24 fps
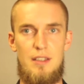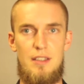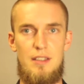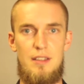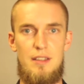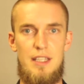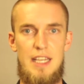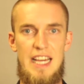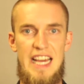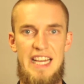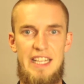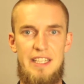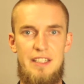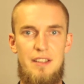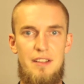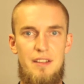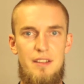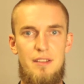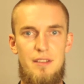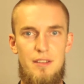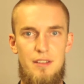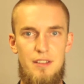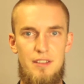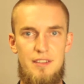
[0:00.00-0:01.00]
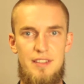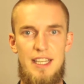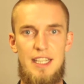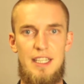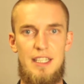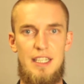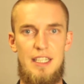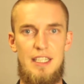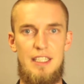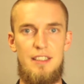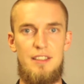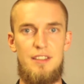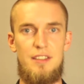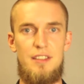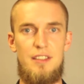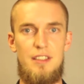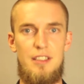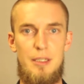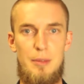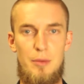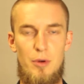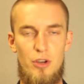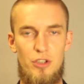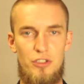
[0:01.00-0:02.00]
than the techniques in
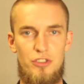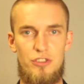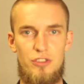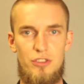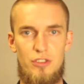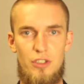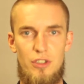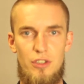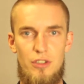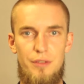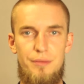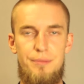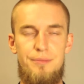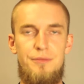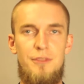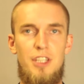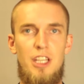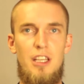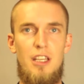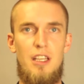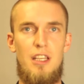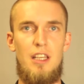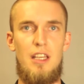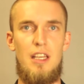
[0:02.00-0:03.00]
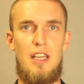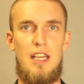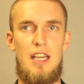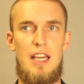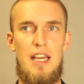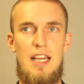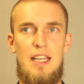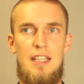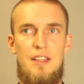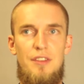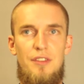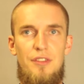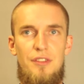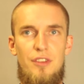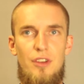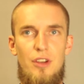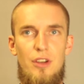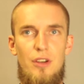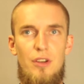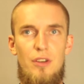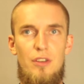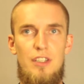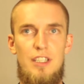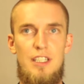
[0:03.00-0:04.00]
the emotion code. And
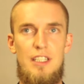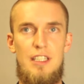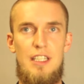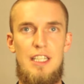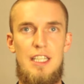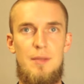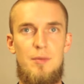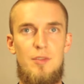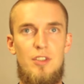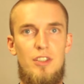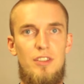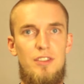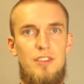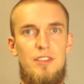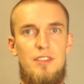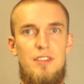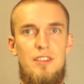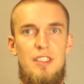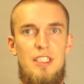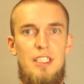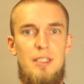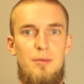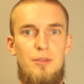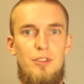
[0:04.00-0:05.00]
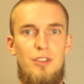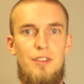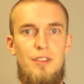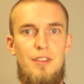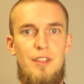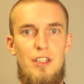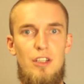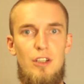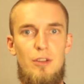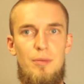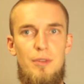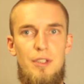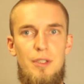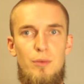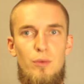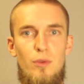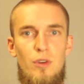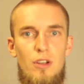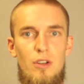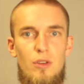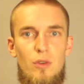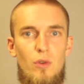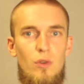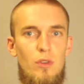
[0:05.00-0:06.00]
so in hypnosis and hypnotherapy,
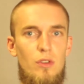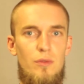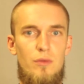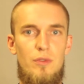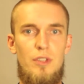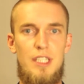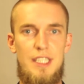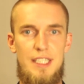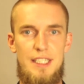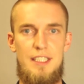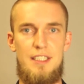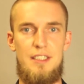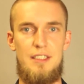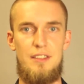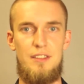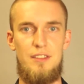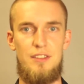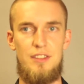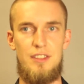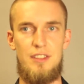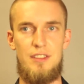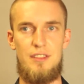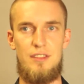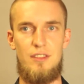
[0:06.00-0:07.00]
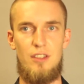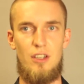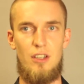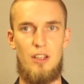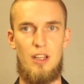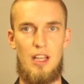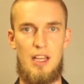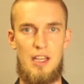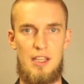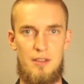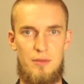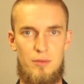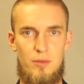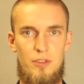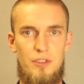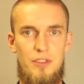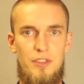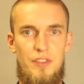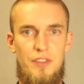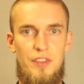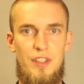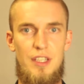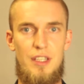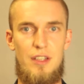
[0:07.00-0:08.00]
all it really is, it's not like what you
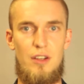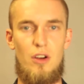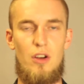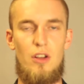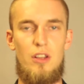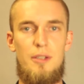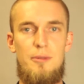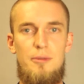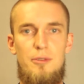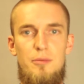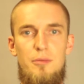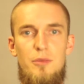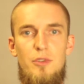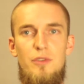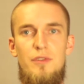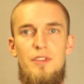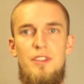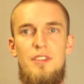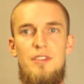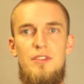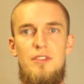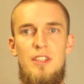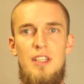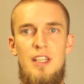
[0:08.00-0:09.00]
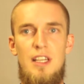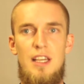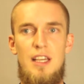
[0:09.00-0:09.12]
see in Hollywood movies.